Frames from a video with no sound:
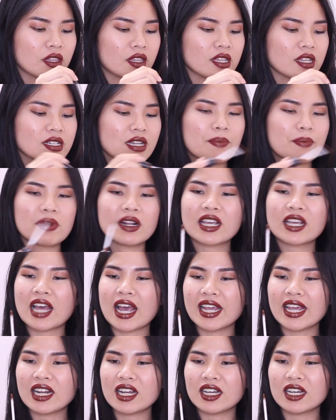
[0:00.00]
This
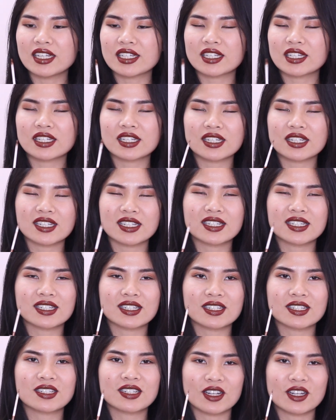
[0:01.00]
applicator
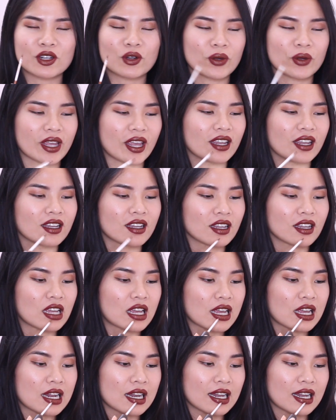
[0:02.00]
is annoying,
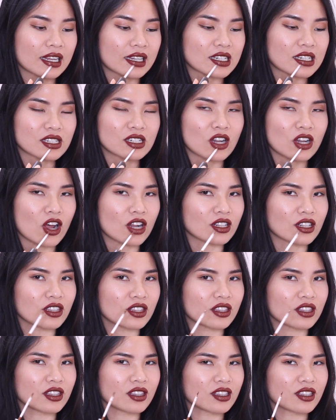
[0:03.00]
like it's not